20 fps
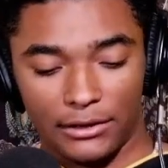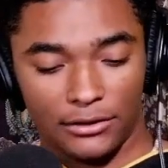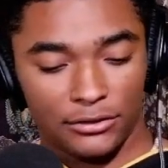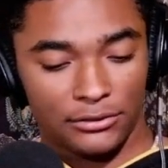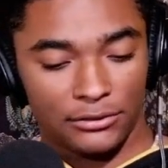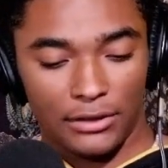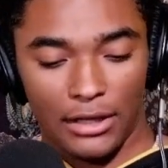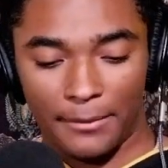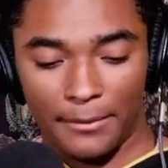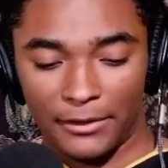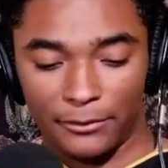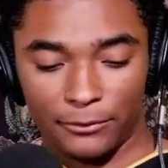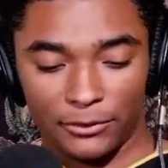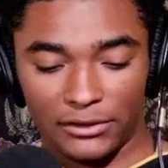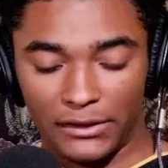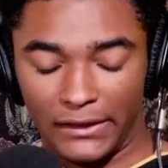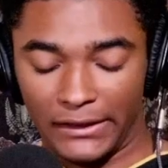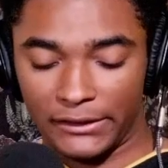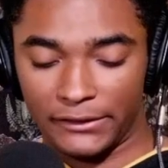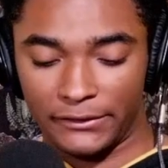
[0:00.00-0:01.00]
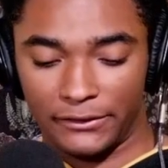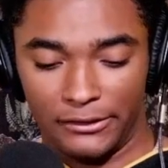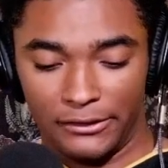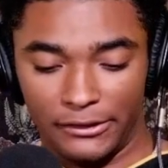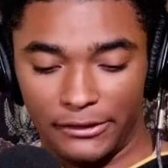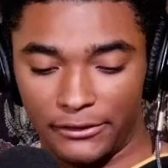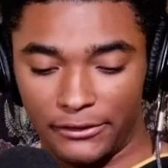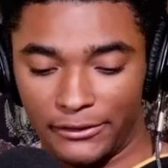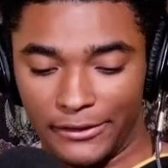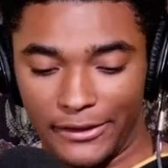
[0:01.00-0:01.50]
I mean, we're talking 2
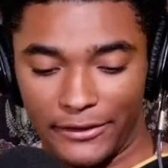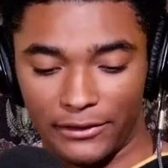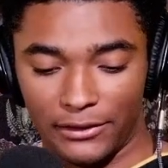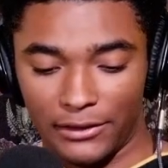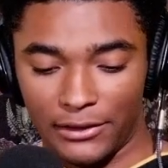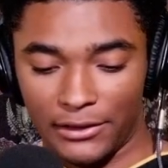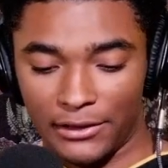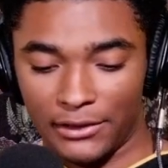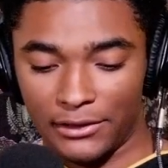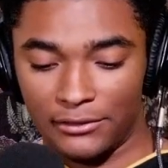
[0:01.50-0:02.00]
years down the line.